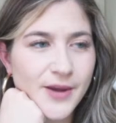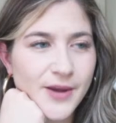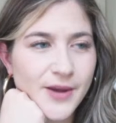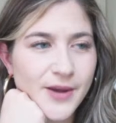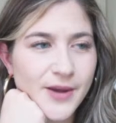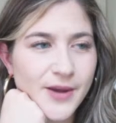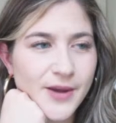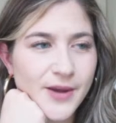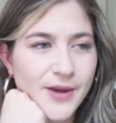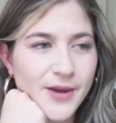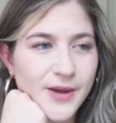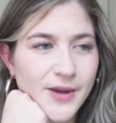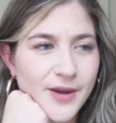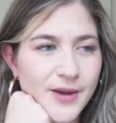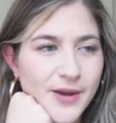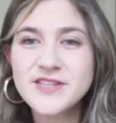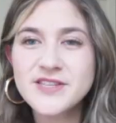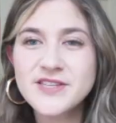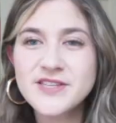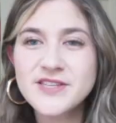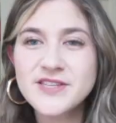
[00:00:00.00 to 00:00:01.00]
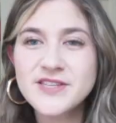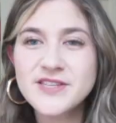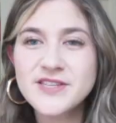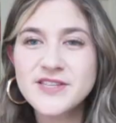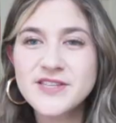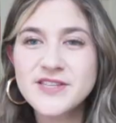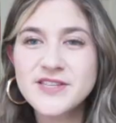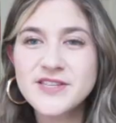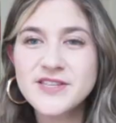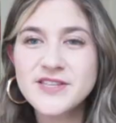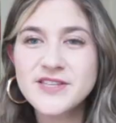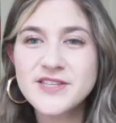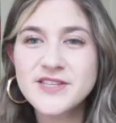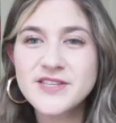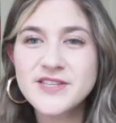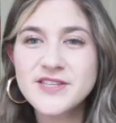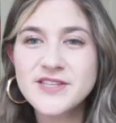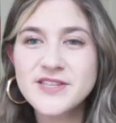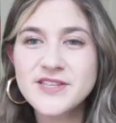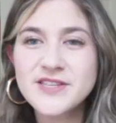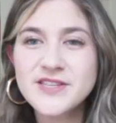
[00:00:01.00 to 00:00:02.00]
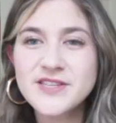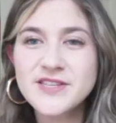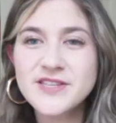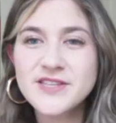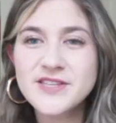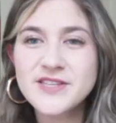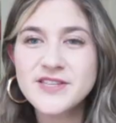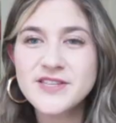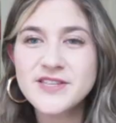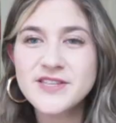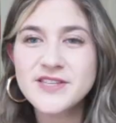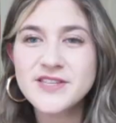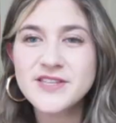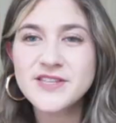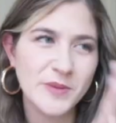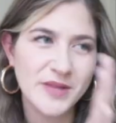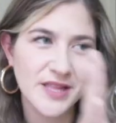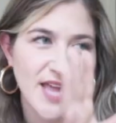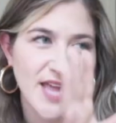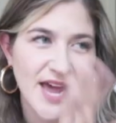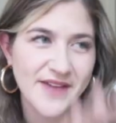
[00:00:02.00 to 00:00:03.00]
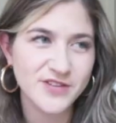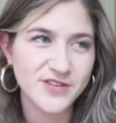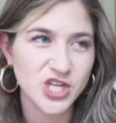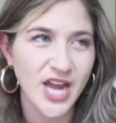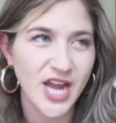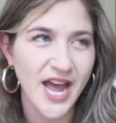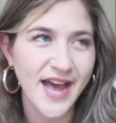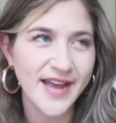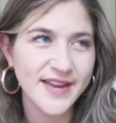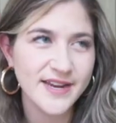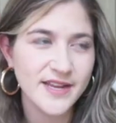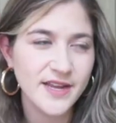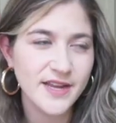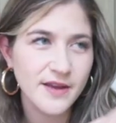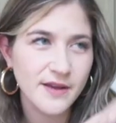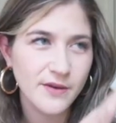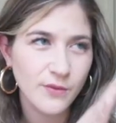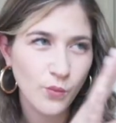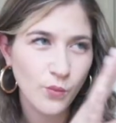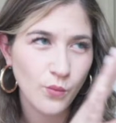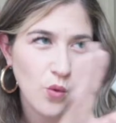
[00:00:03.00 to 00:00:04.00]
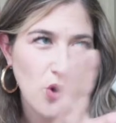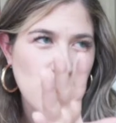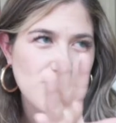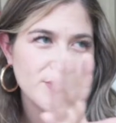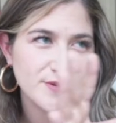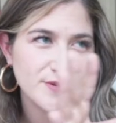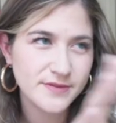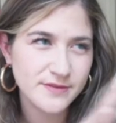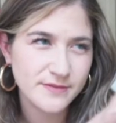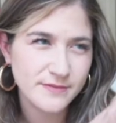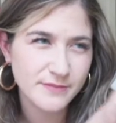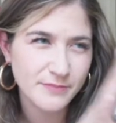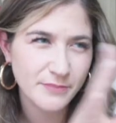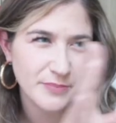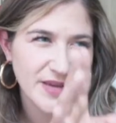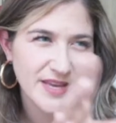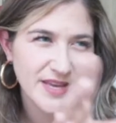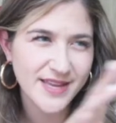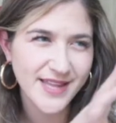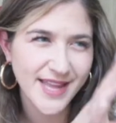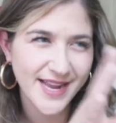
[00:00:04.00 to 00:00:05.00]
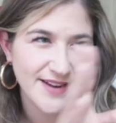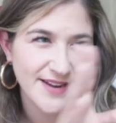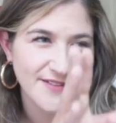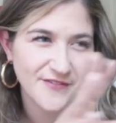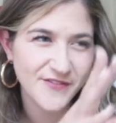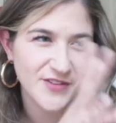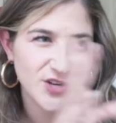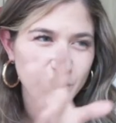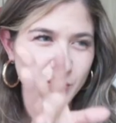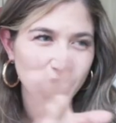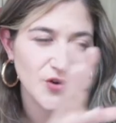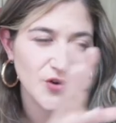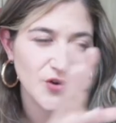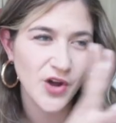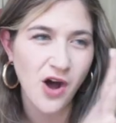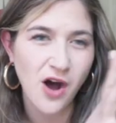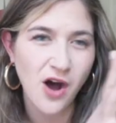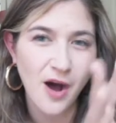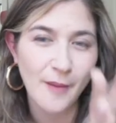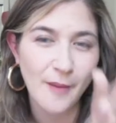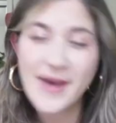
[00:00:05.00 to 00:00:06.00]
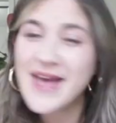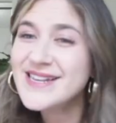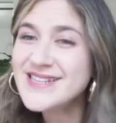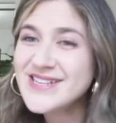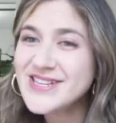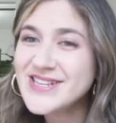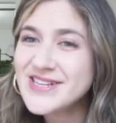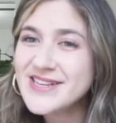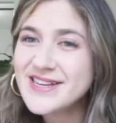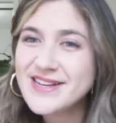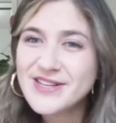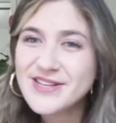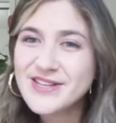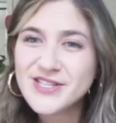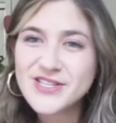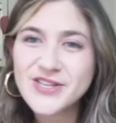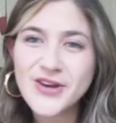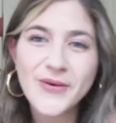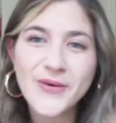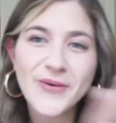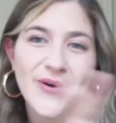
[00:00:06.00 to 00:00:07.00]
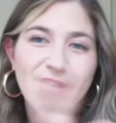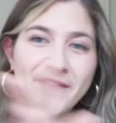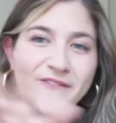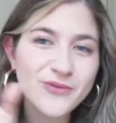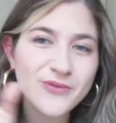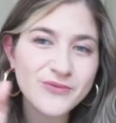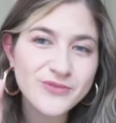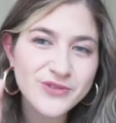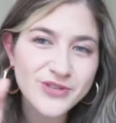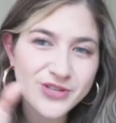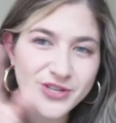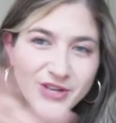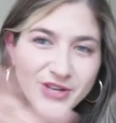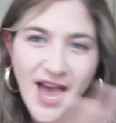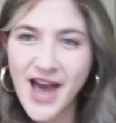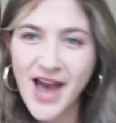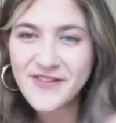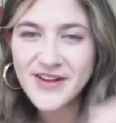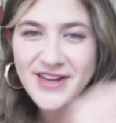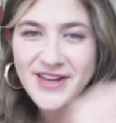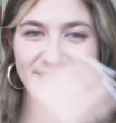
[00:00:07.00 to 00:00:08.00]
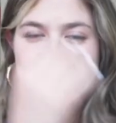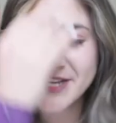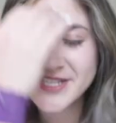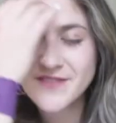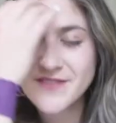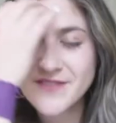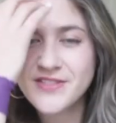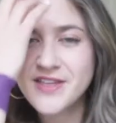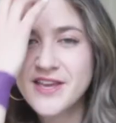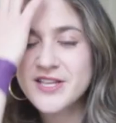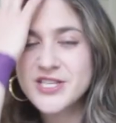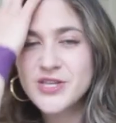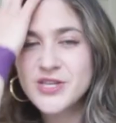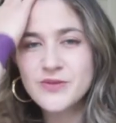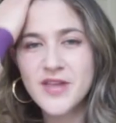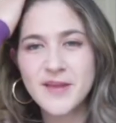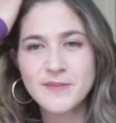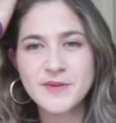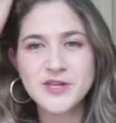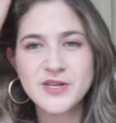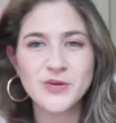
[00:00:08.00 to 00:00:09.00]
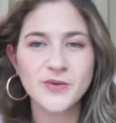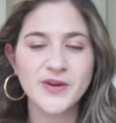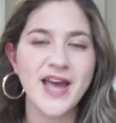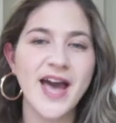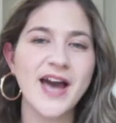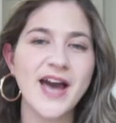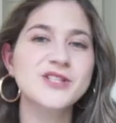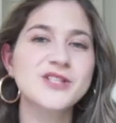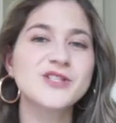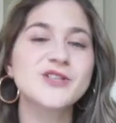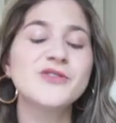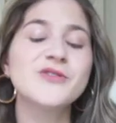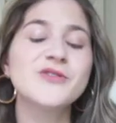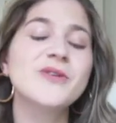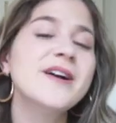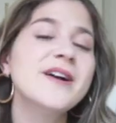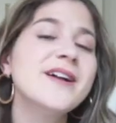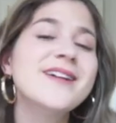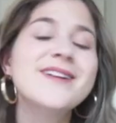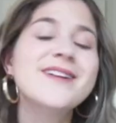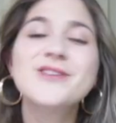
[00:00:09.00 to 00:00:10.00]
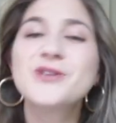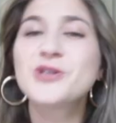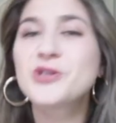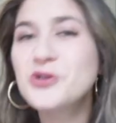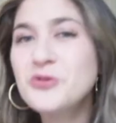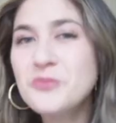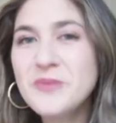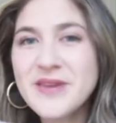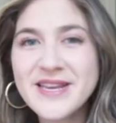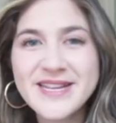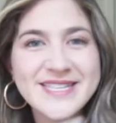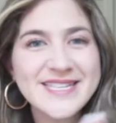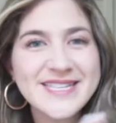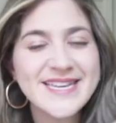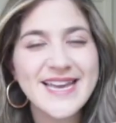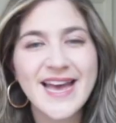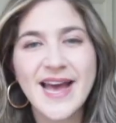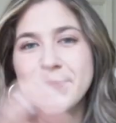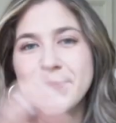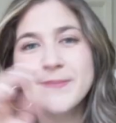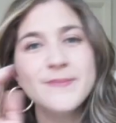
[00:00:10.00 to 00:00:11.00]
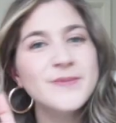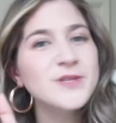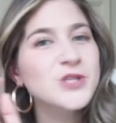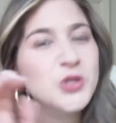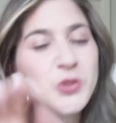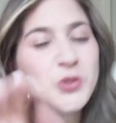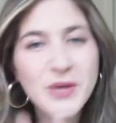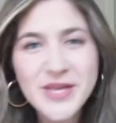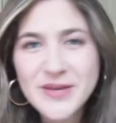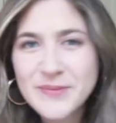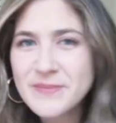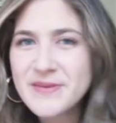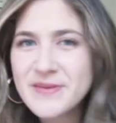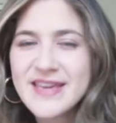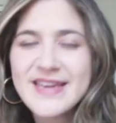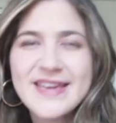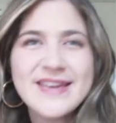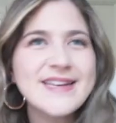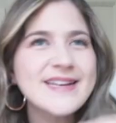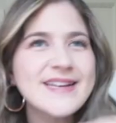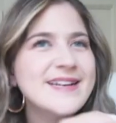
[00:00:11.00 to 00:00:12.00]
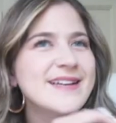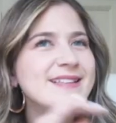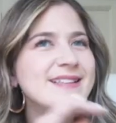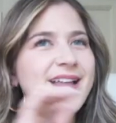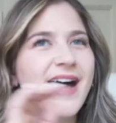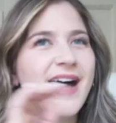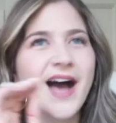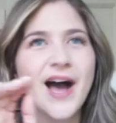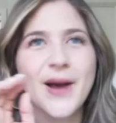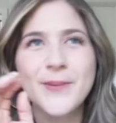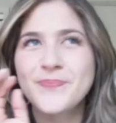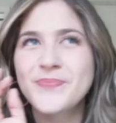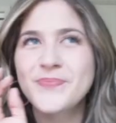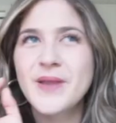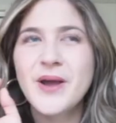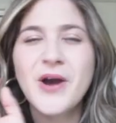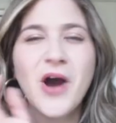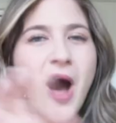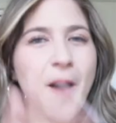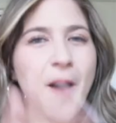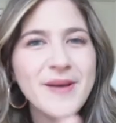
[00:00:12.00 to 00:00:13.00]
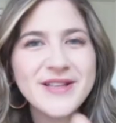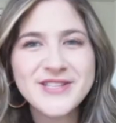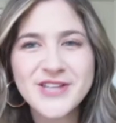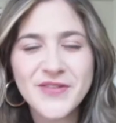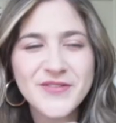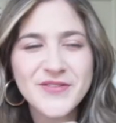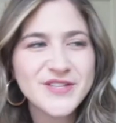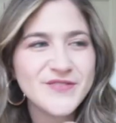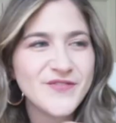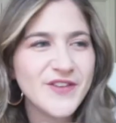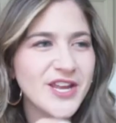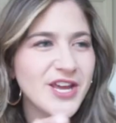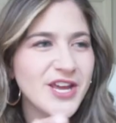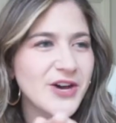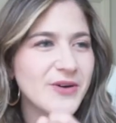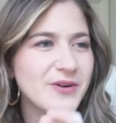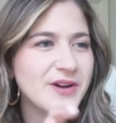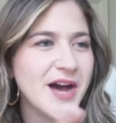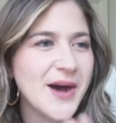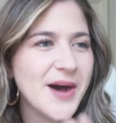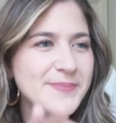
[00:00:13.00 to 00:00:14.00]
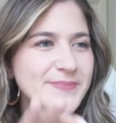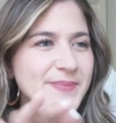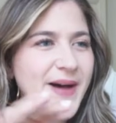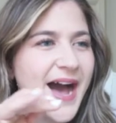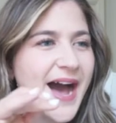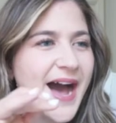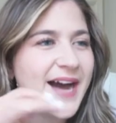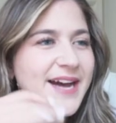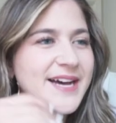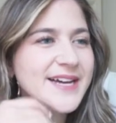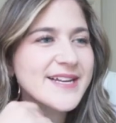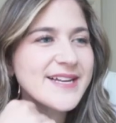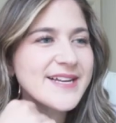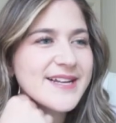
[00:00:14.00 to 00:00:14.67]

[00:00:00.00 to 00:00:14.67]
this live stream, everything that you see in the live stream, on the live chat, won't be like an official comment. So if you have ideas of things you'd like me to react to, shoot me a DM, tweet me, comment on this video, come back.